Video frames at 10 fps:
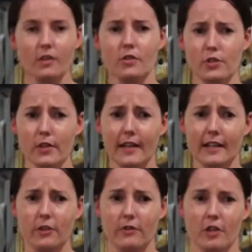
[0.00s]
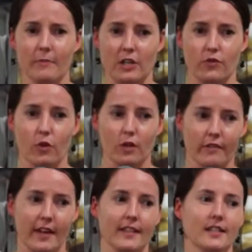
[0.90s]
So thank you very much for all of
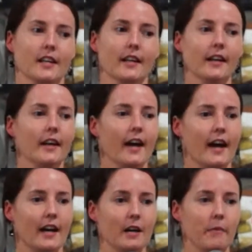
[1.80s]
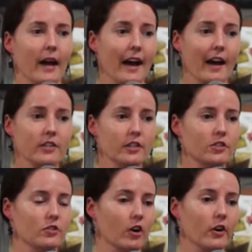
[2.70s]
that. How did
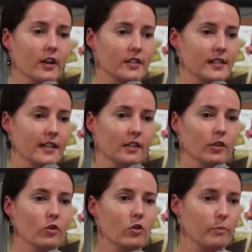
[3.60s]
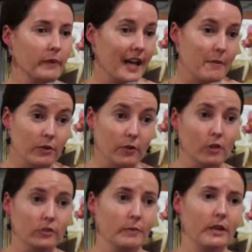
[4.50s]
KNORR and KNORR become
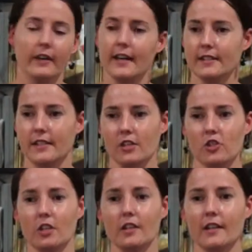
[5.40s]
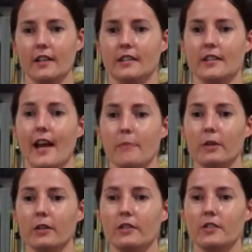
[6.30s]
involved in Mary Ann's Kitchen? It
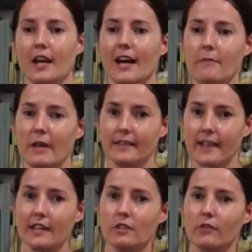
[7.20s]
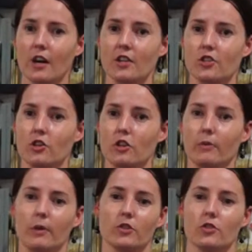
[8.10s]
happened at the end of last year.
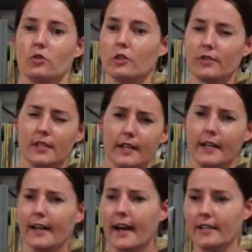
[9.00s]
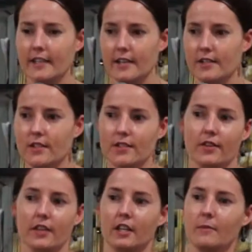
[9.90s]
We were just sort of sitting at our desks
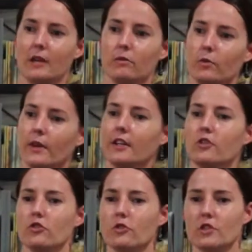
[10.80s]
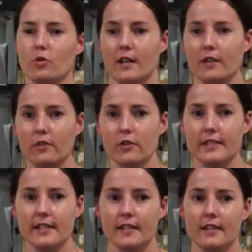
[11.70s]
thinking about what we're going to do in
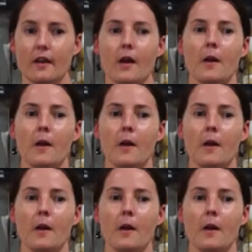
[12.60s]
2013,